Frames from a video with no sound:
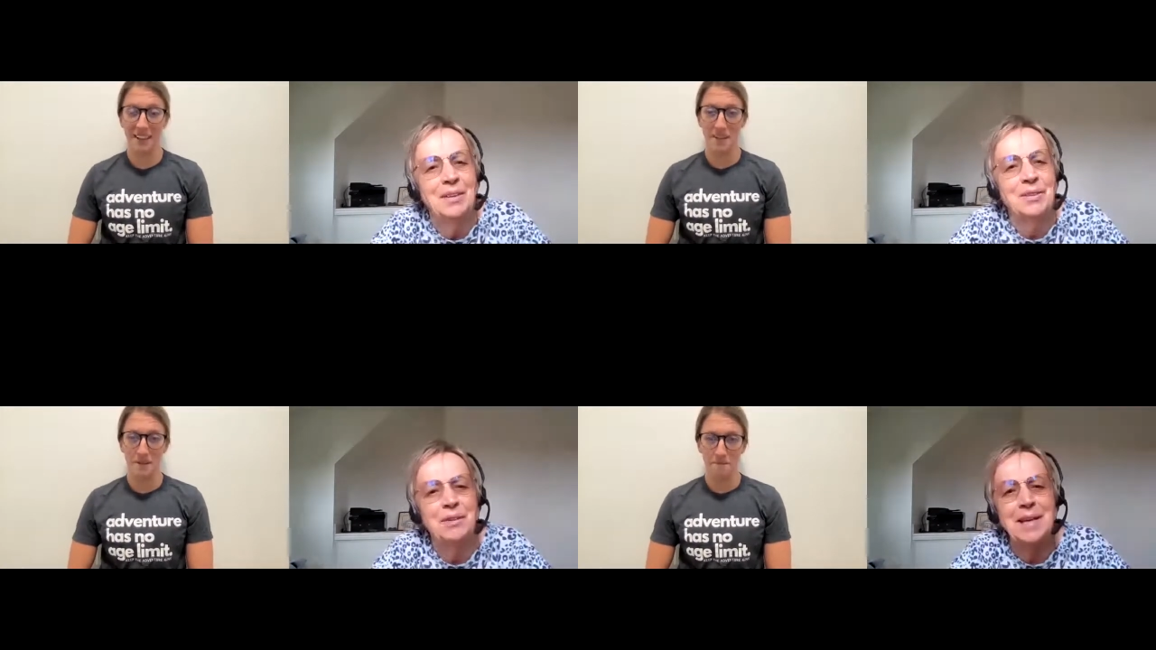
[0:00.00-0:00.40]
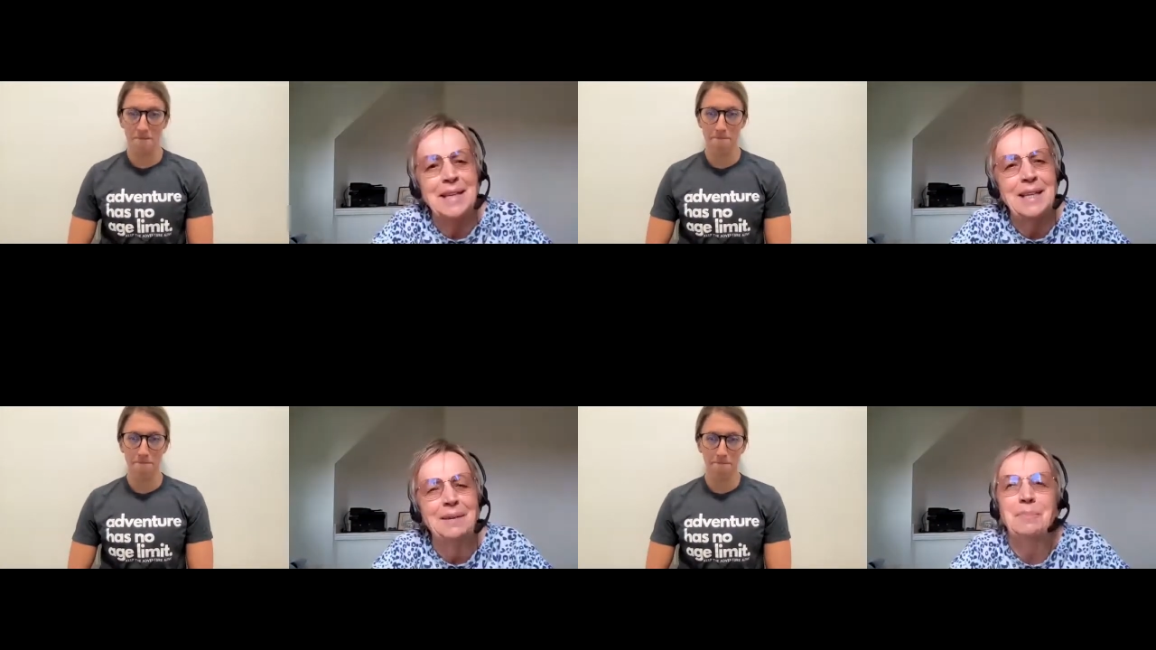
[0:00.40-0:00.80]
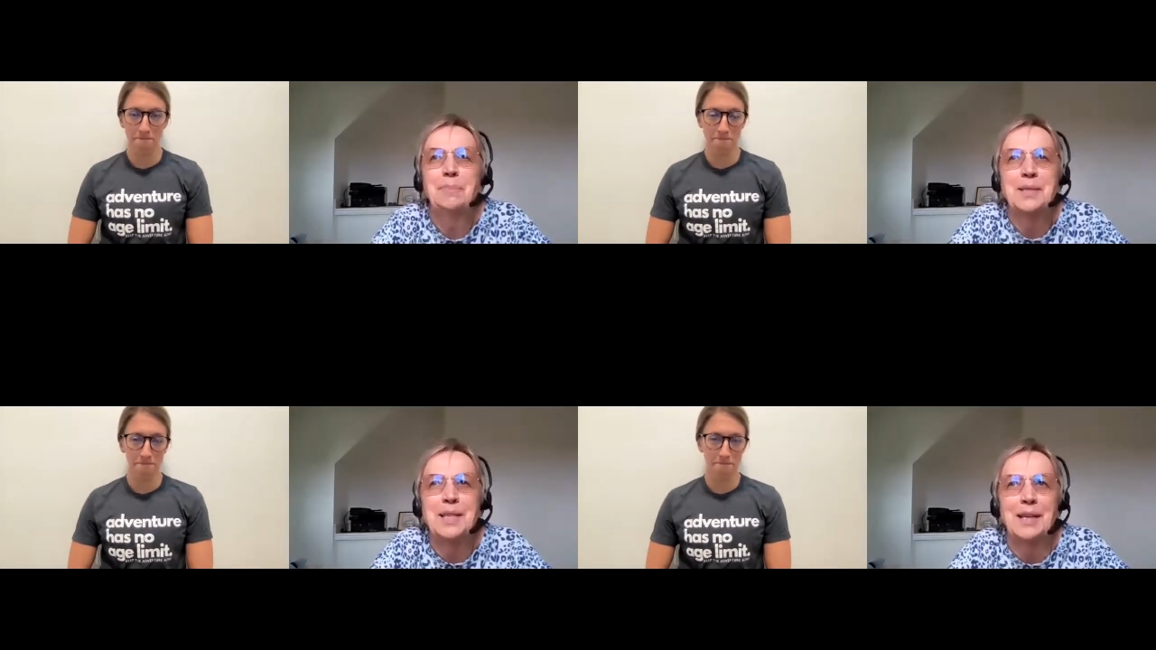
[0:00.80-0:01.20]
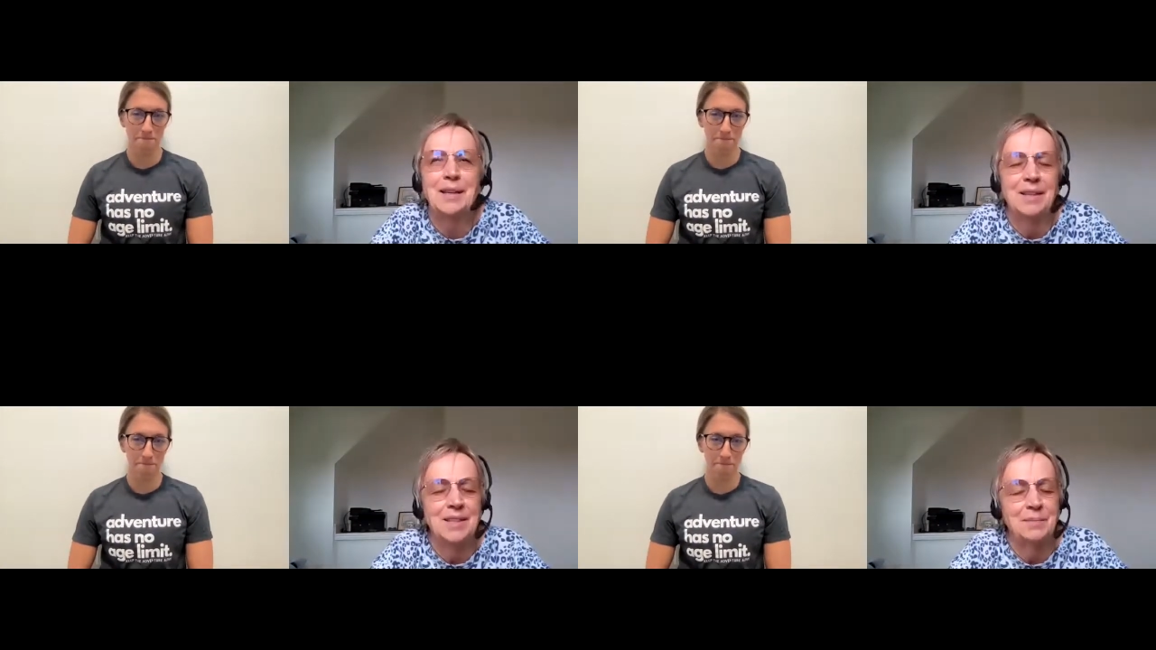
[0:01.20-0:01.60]
Speaker 1: are there any
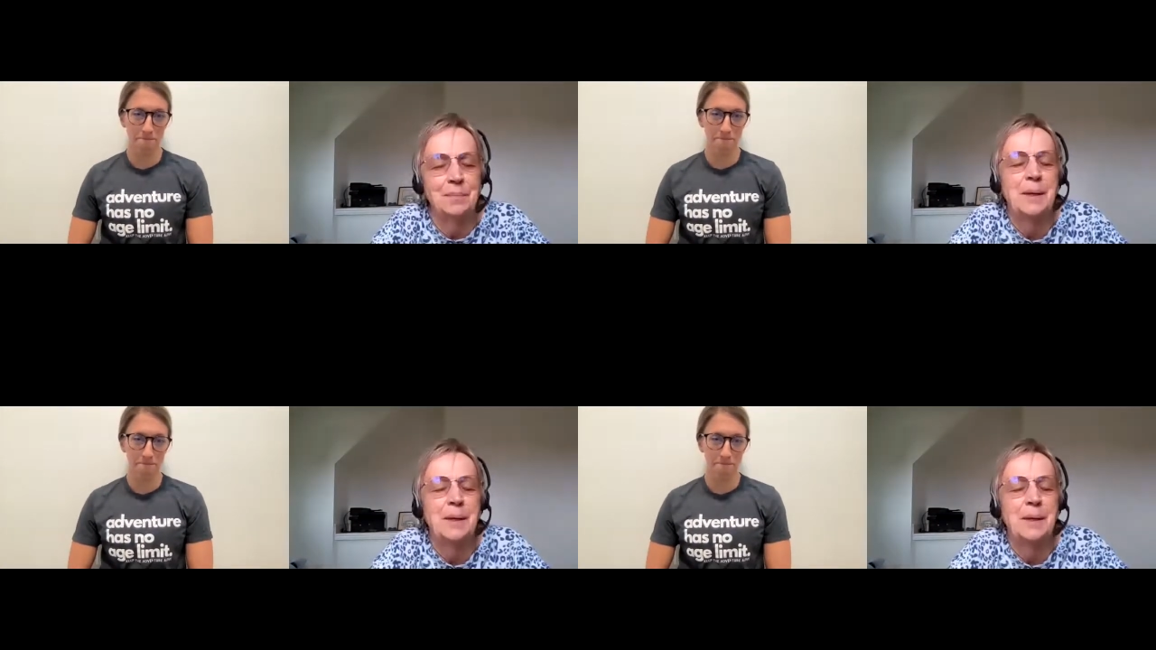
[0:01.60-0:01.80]
particularly that